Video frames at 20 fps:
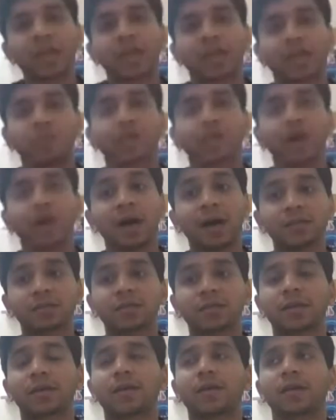okay to
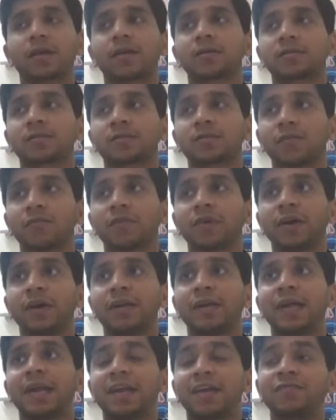ask someone
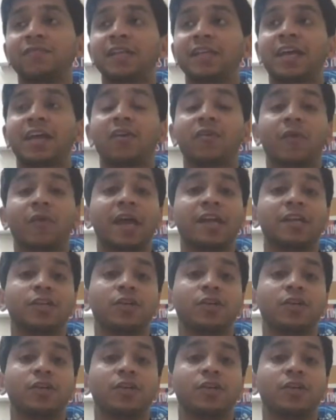that if they can write